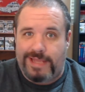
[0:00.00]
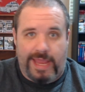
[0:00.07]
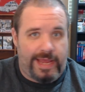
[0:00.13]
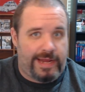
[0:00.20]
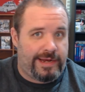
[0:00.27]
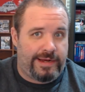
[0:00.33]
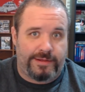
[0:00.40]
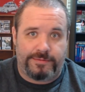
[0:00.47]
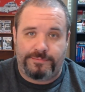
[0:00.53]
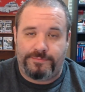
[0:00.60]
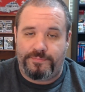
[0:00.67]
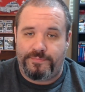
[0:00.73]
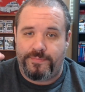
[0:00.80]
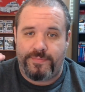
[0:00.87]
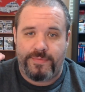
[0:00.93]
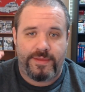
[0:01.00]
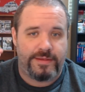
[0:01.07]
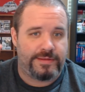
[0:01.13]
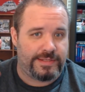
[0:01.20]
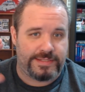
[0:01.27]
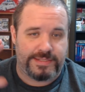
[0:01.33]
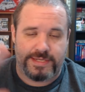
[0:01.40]
Canada,
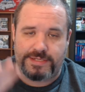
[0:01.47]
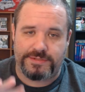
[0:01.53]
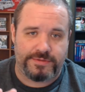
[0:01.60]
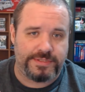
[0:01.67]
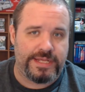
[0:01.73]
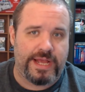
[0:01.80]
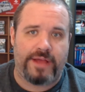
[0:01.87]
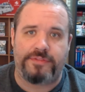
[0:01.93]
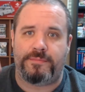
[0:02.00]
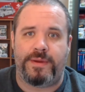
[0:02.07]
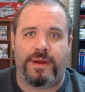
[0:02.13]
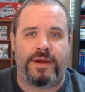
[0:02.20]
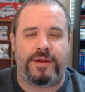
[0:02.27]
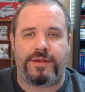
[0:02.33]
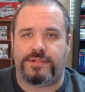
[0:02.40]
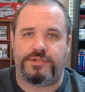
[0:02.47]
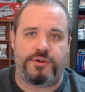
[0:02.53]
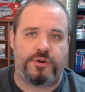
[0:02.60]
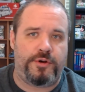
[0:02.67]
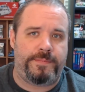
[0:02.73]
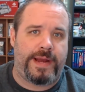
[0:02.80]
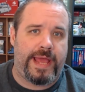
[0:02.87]
the Central and South Americas,
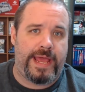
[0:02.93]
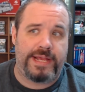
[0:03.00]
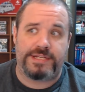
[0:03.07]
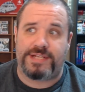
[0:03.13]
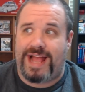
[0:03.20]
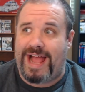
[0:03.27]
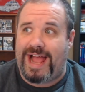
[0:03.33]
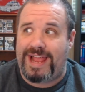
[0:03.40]
Europe and Asia.